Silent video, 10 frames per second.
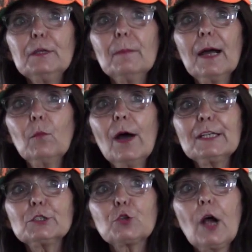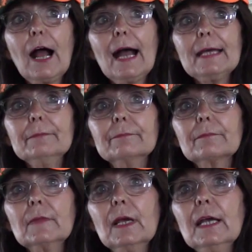you might want to try
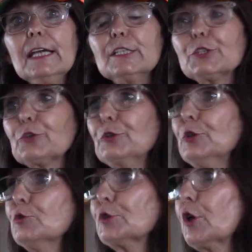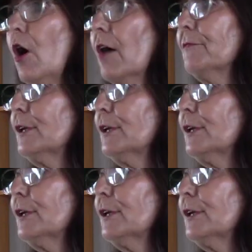is your used coffee